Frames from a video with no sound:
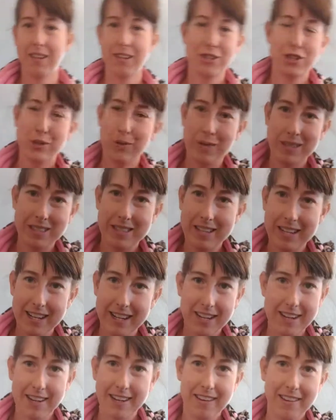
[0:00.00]
She wants to
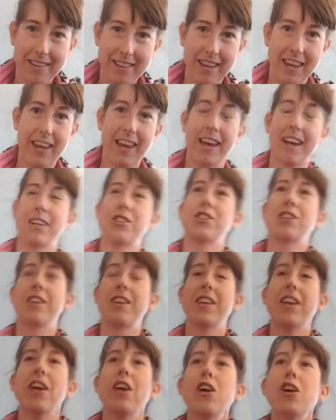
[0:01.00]
get in on the
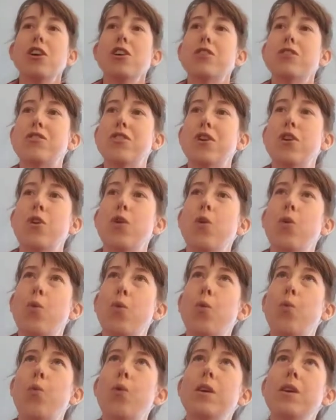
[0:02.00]
action. So,
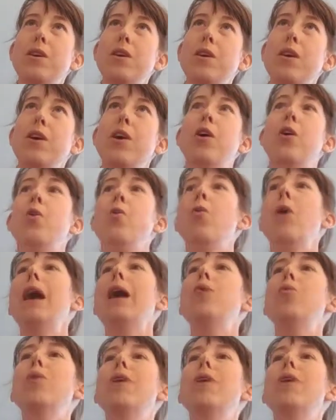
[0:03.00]
why